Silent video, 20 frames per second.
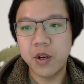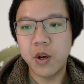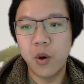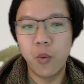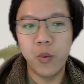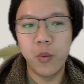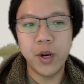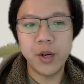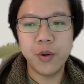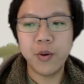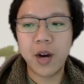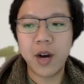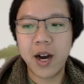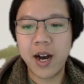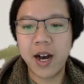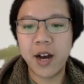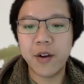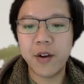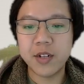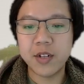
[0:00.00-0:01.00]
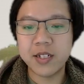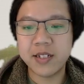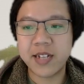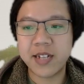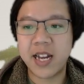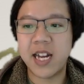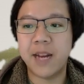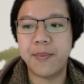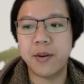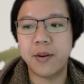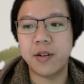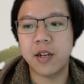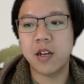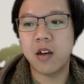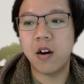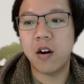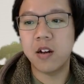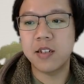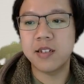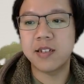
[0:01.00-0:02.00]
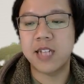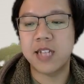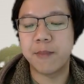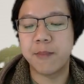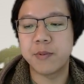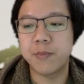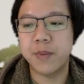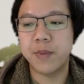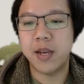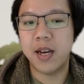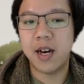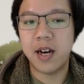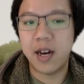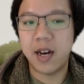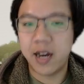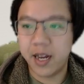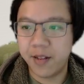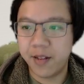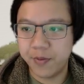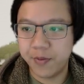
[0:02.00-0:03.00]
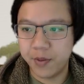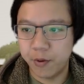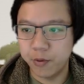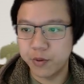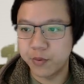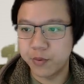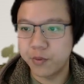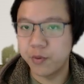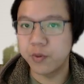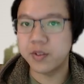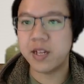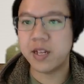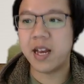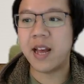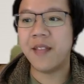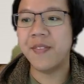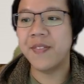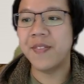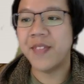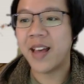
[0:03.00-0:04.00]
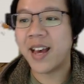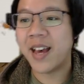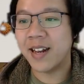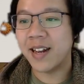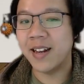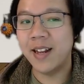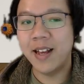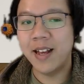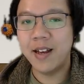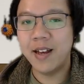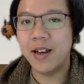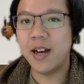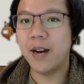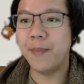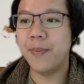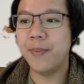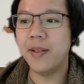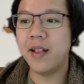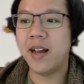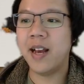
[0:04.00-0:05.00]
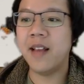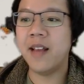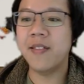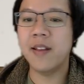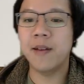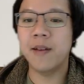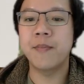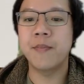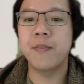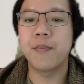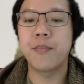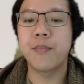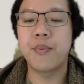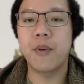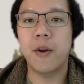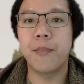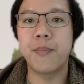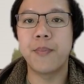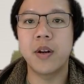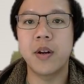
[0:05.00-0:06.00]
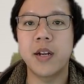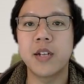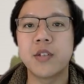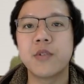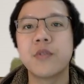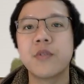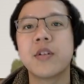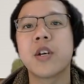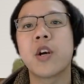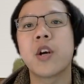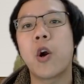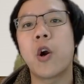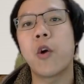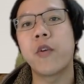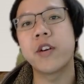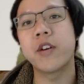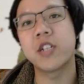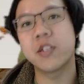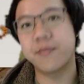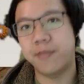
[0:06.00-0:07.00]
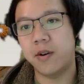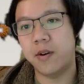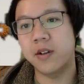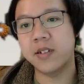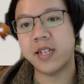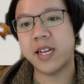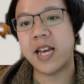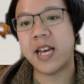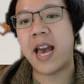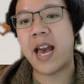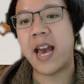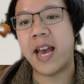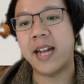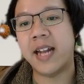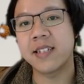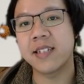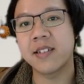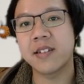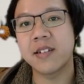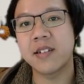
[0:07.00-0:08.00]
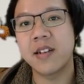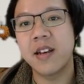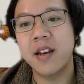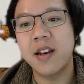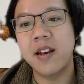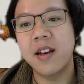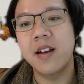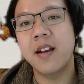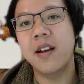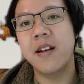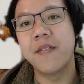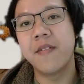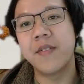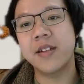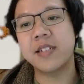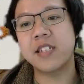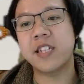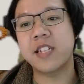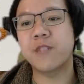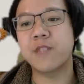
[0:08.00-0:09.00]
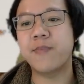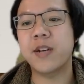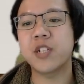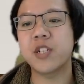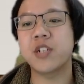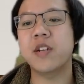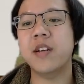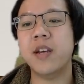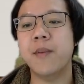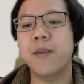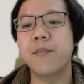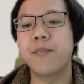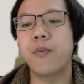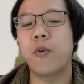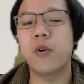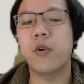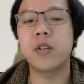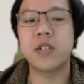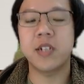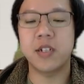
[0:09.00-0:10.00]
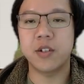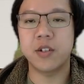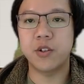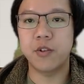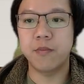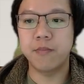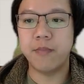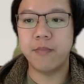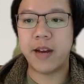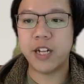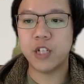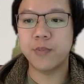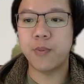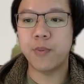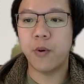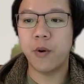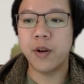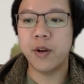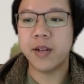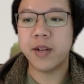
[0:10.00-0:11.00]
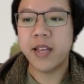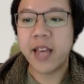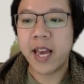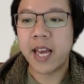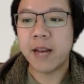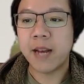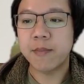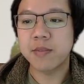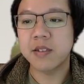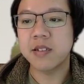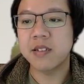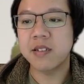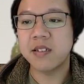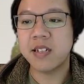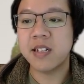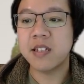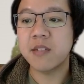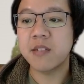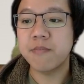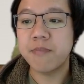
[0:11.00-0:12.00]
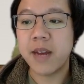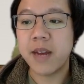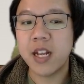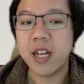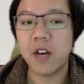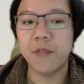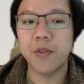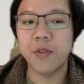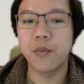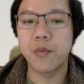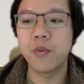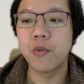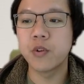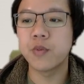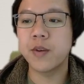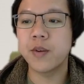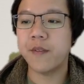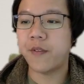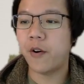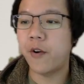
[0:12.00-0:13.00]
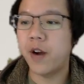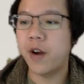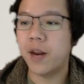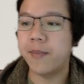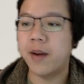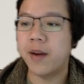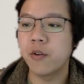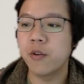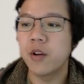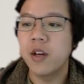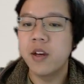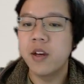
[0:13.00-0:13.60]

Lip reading: We do understand about the concepts behind those rules and then apply them properly to the corresponding hands. This is especially important to match point games since many of the rules we've heard about,